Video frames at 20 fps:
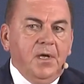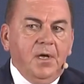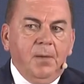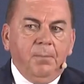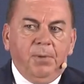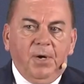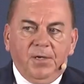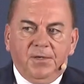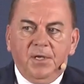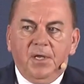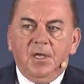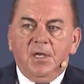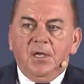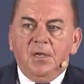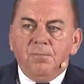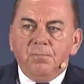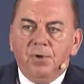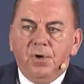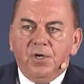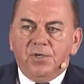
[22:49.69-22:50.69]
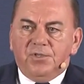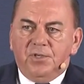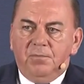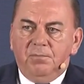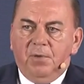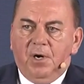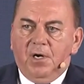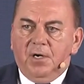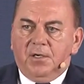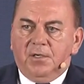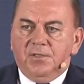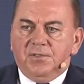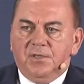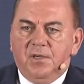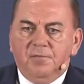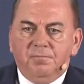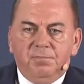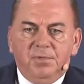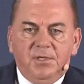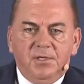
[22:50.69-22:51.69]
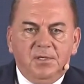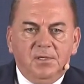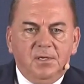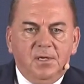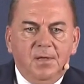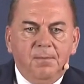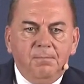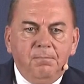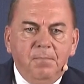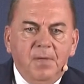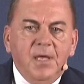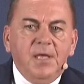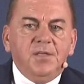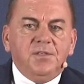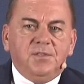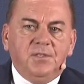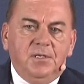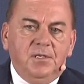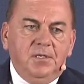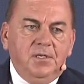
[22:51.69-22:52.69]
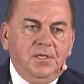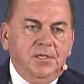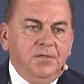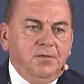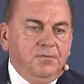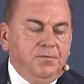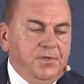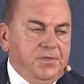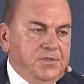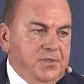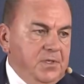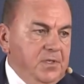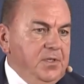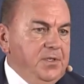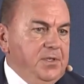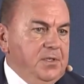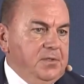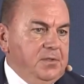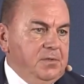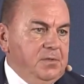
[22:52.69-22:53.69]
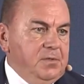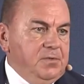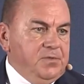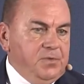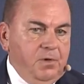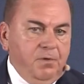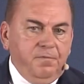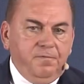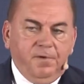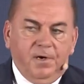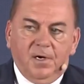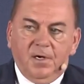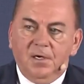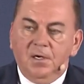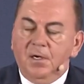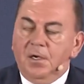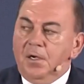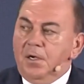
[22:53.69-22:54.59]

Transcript: But emerging markets have been amazingly resilient so far.